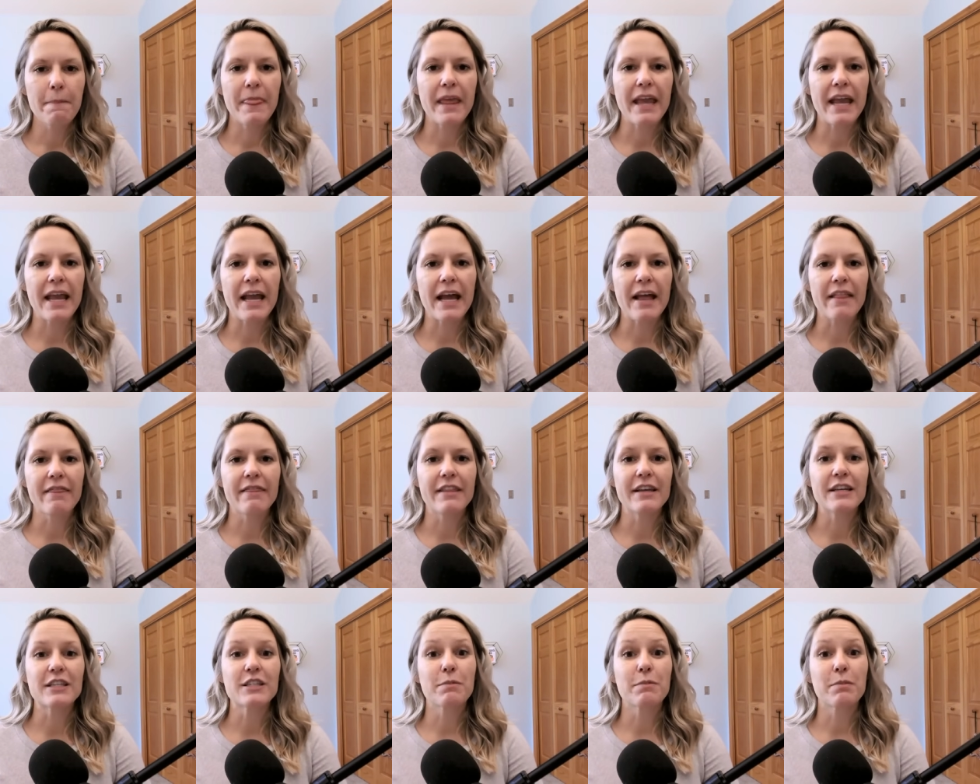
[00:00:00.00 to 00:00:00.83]
and
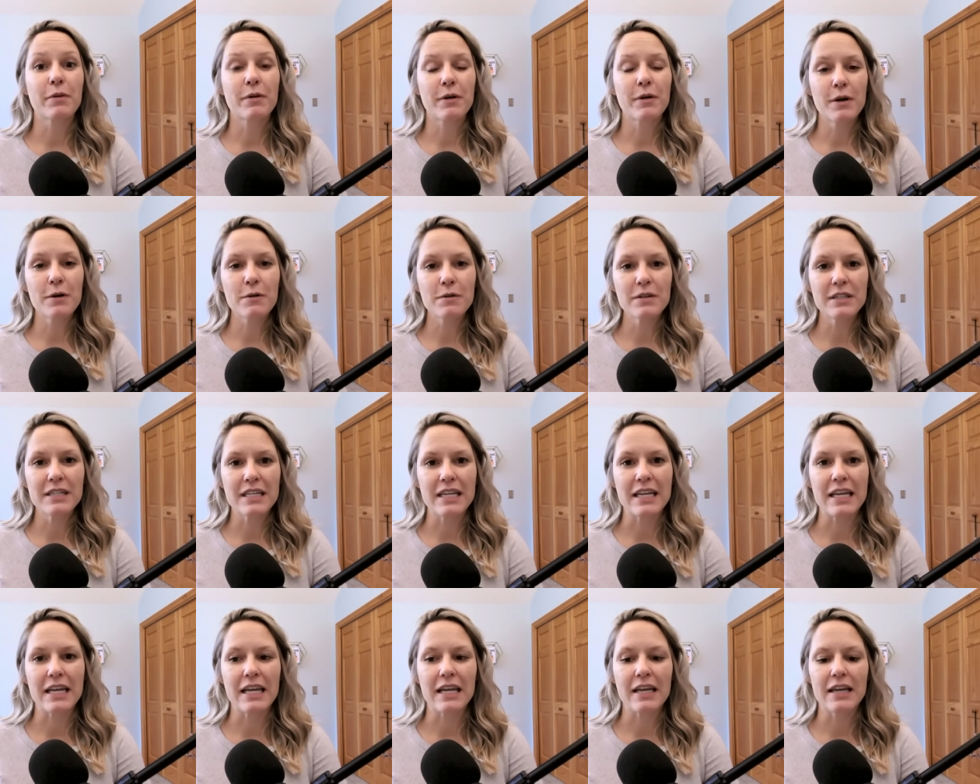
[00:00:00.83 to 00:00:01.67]
this
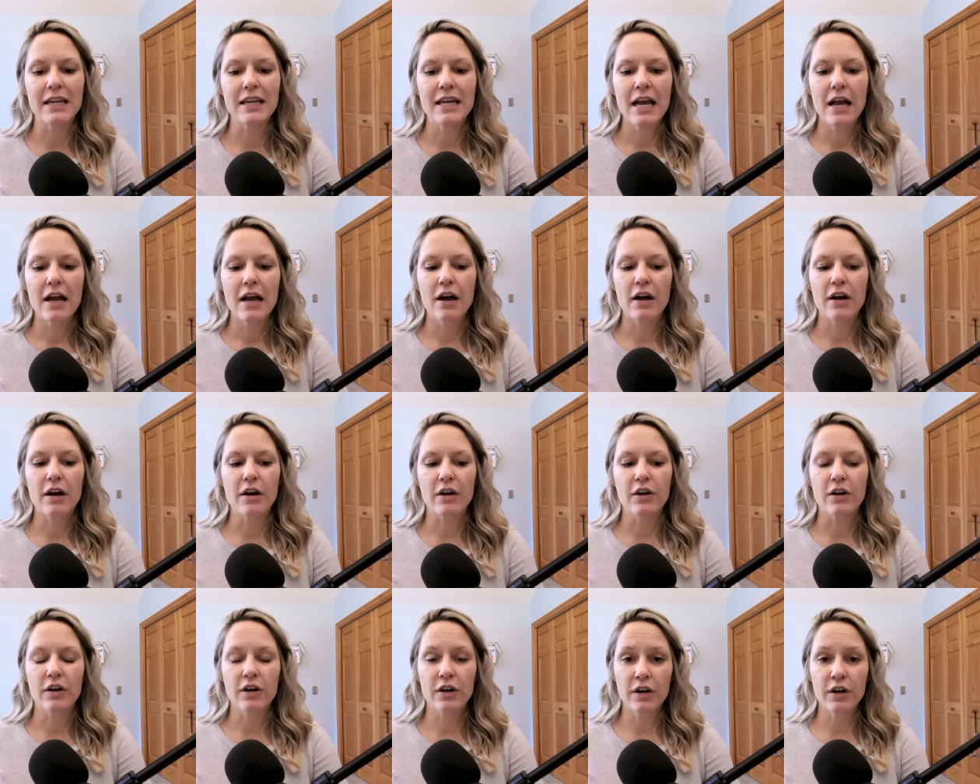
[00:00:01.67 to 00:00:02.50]
protein
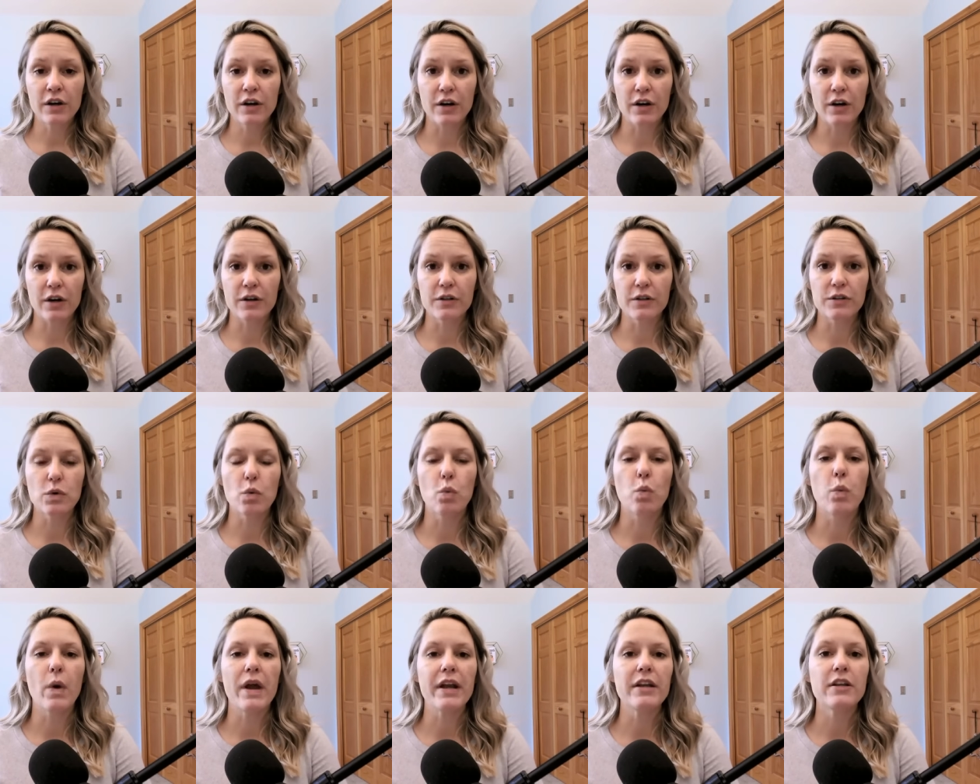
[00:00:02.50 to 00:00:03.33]
occurs
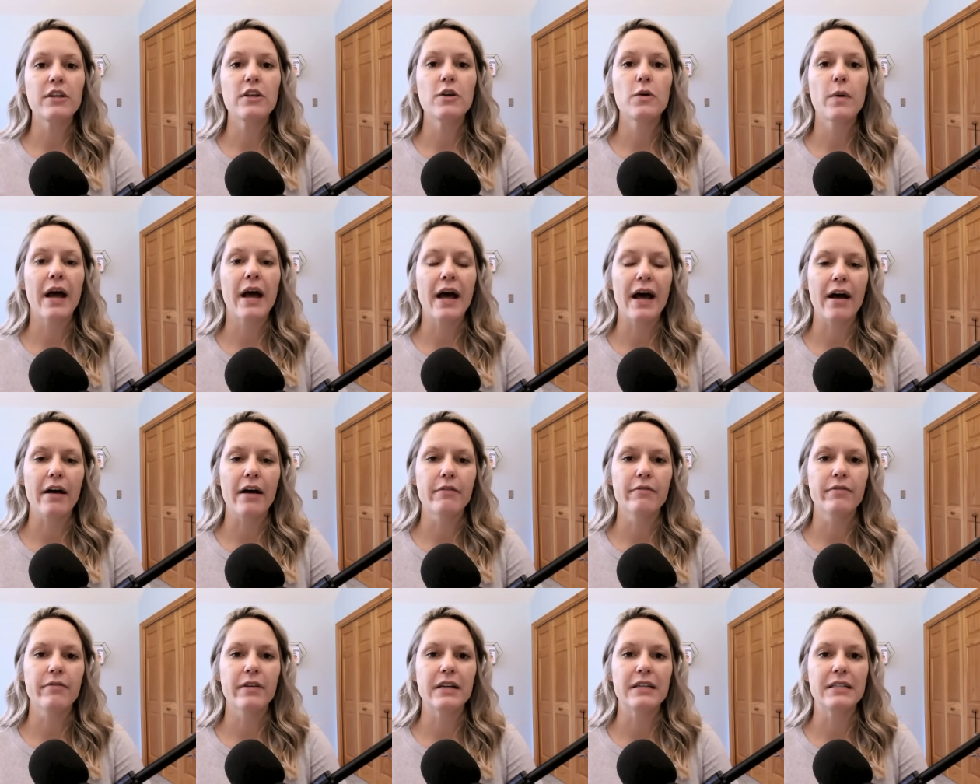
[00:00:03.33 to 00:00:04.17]
when you
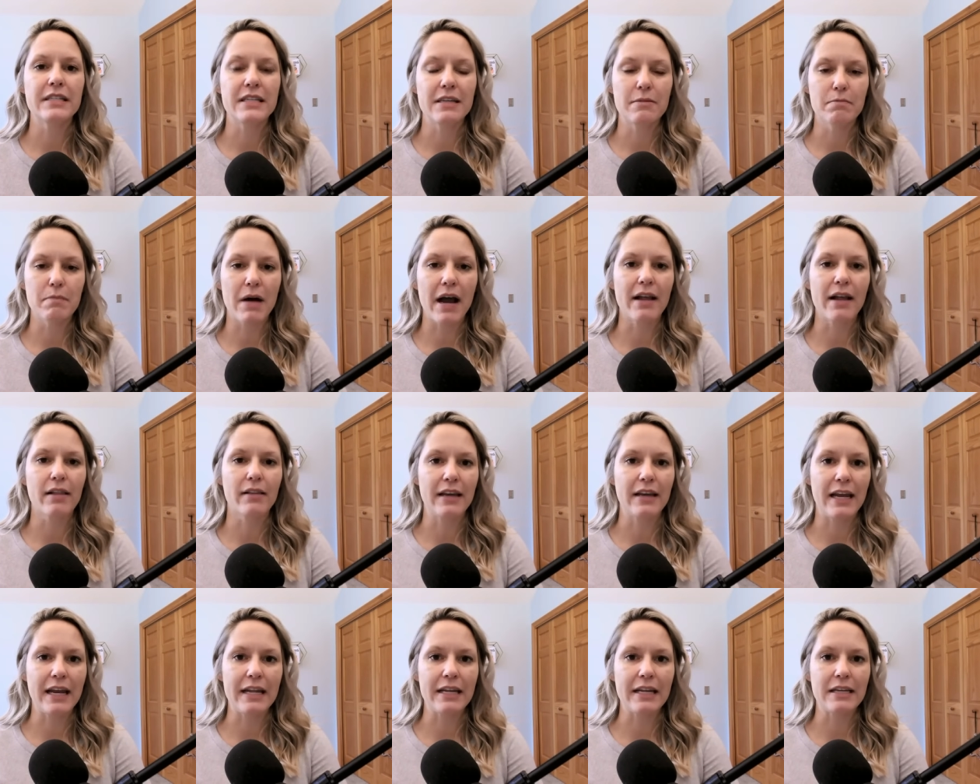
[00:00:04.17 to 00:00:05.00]
have a
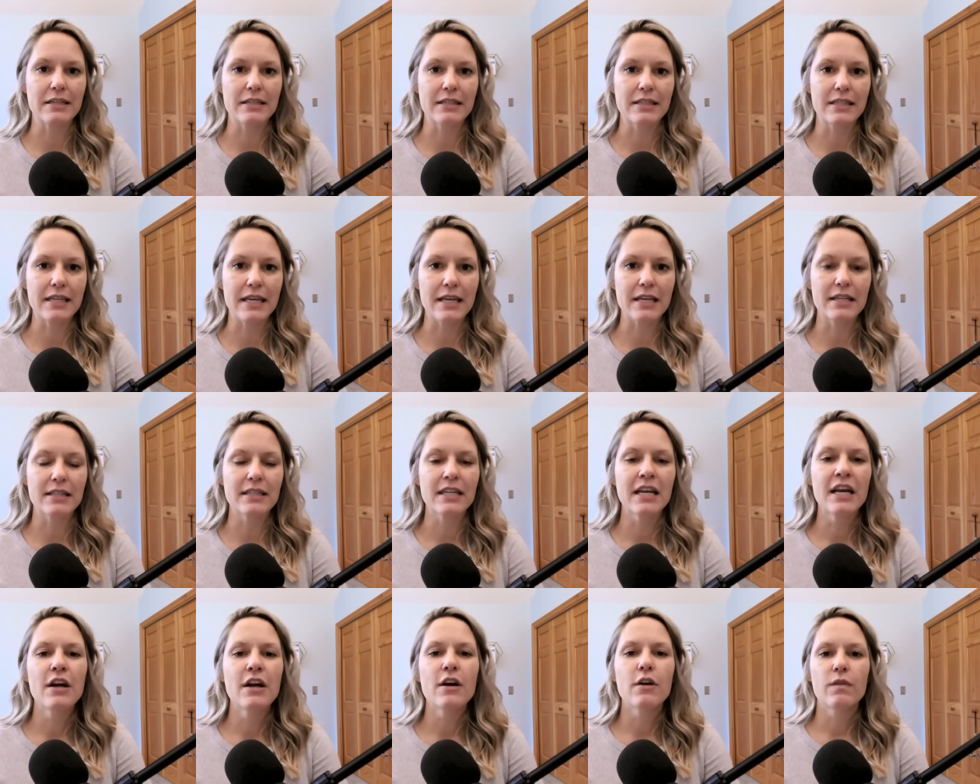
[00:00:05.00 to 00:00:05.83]
demyelinating disease.
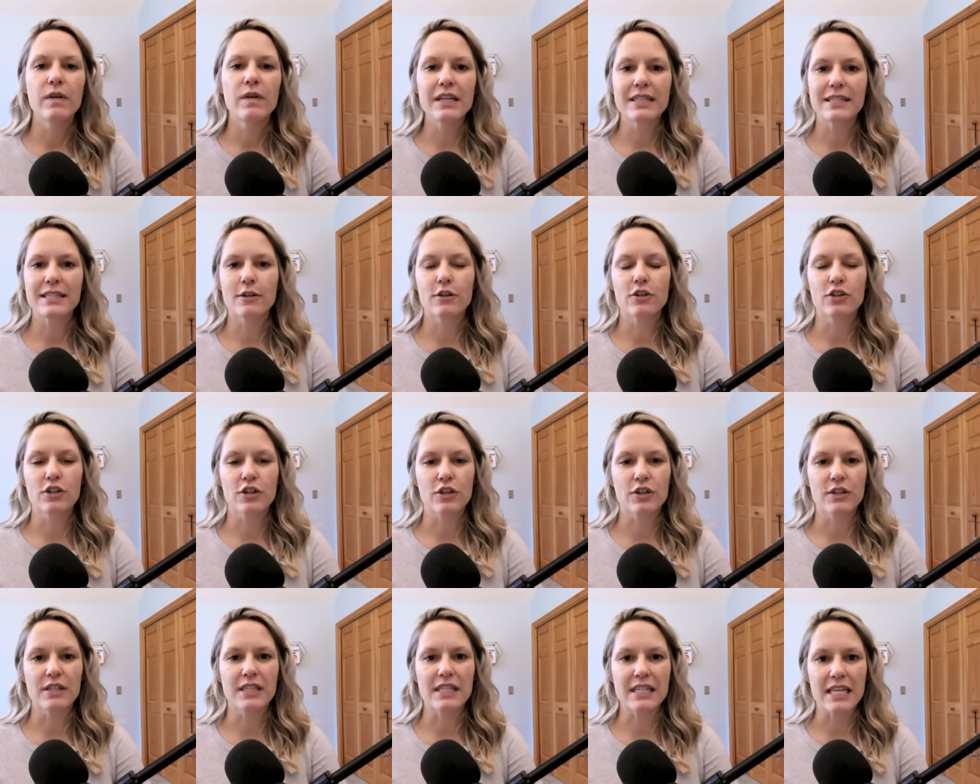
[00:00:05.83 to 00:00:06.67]

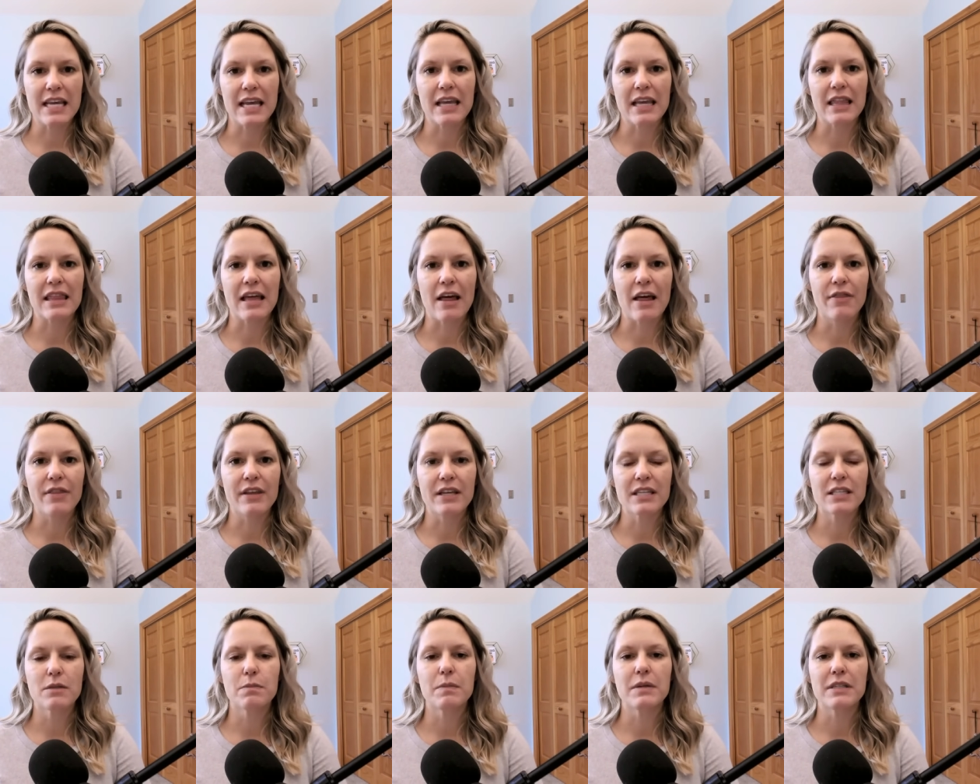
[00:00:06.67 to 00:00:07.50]
Researchers think that
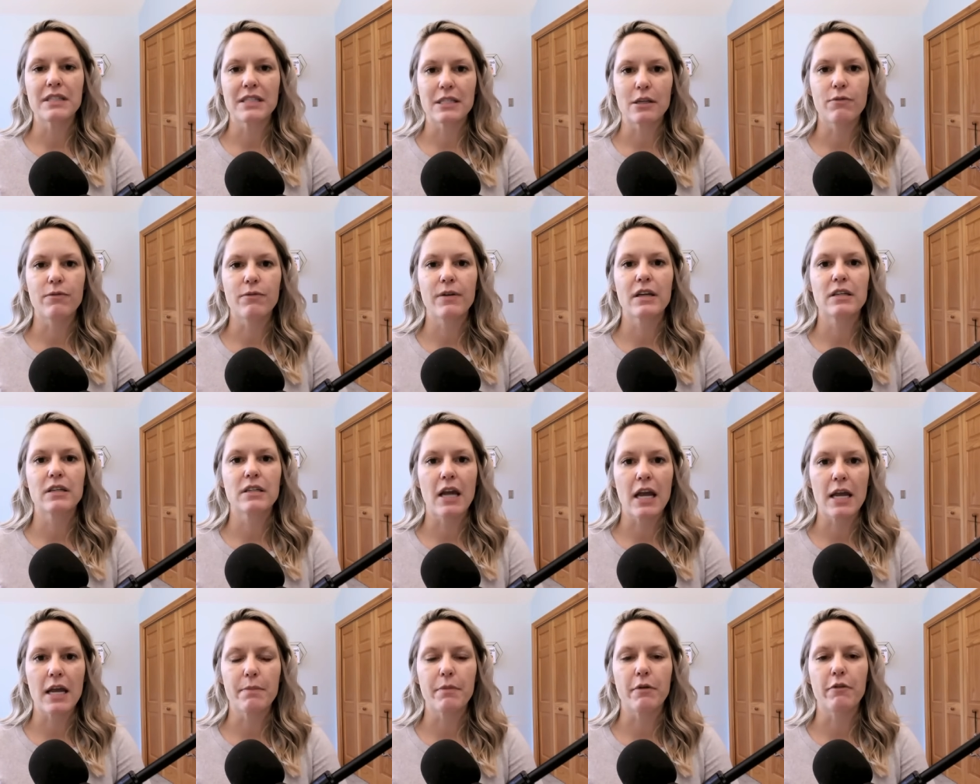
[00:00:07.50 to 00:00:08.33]
this specific
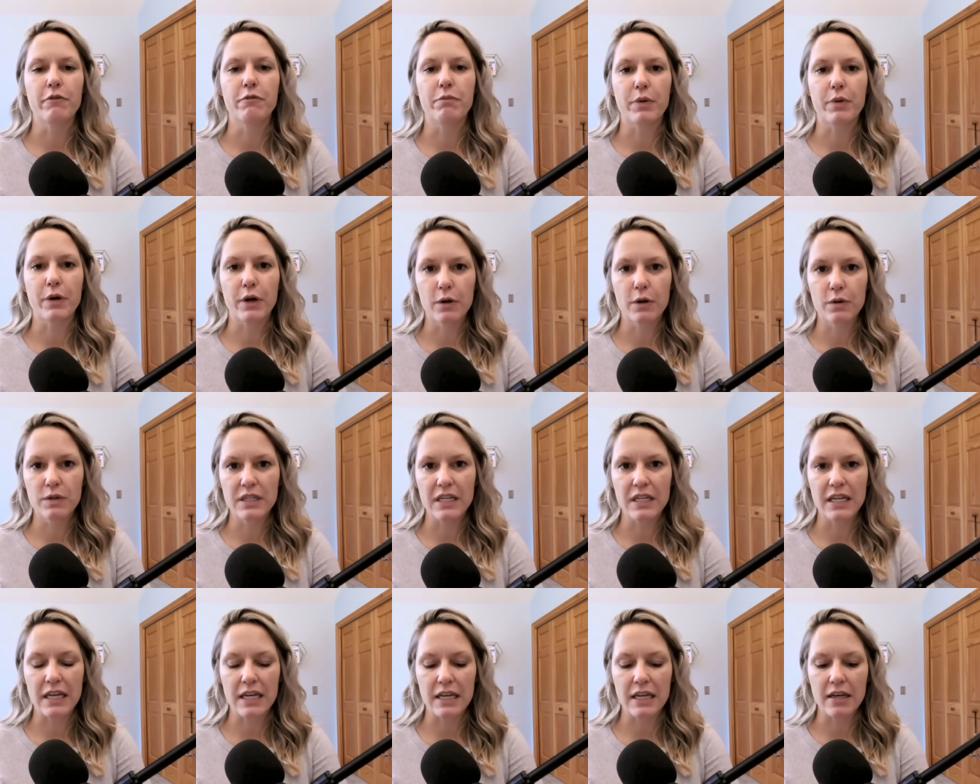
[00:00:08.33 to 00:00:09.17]
type of
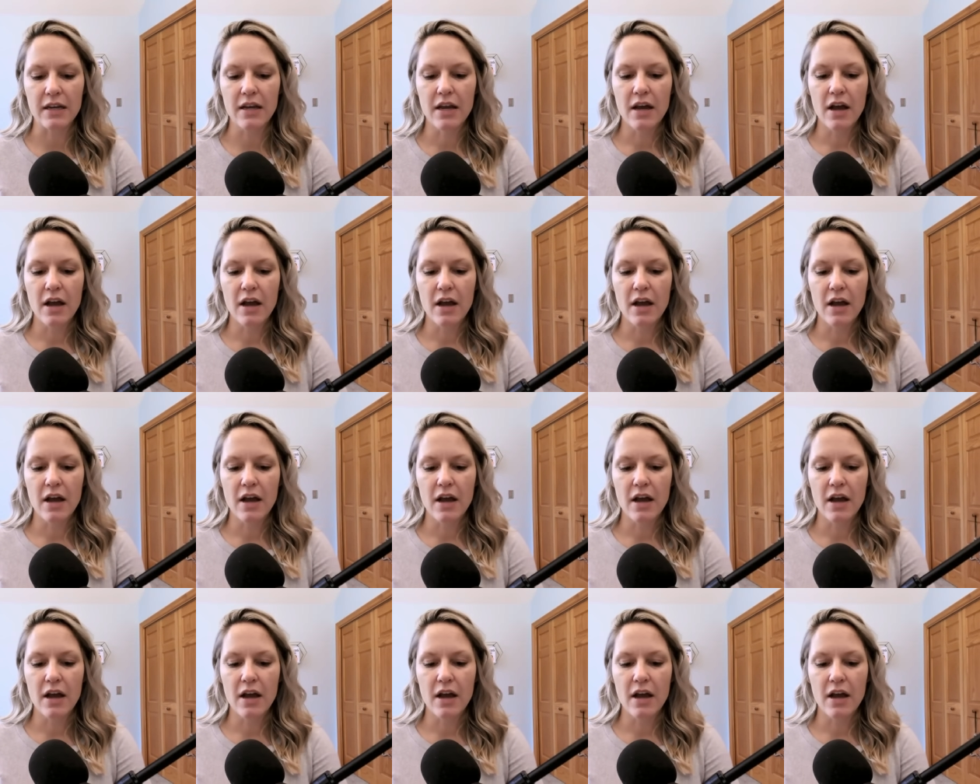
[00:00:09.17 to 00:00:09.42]
protein